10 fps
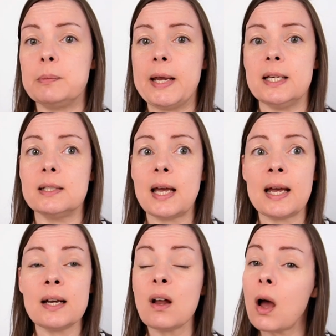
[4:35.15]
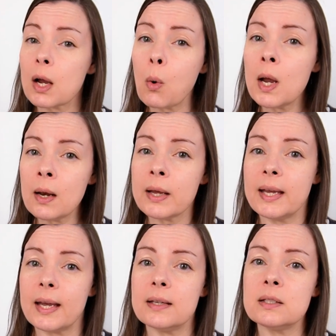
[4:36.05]
piece, and I quite
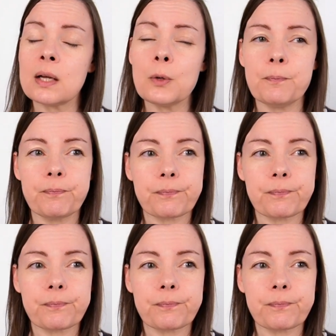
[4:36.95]
like it. So